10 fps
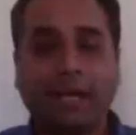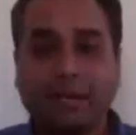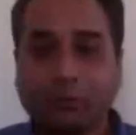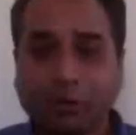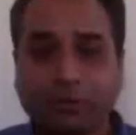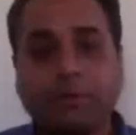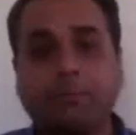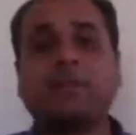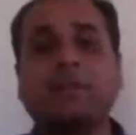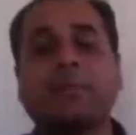and he was
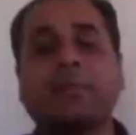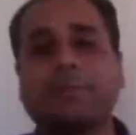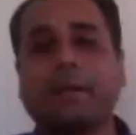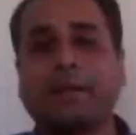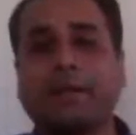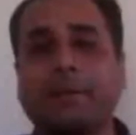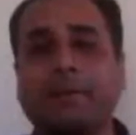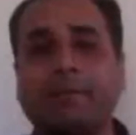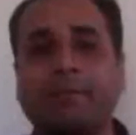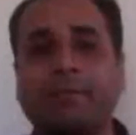much better.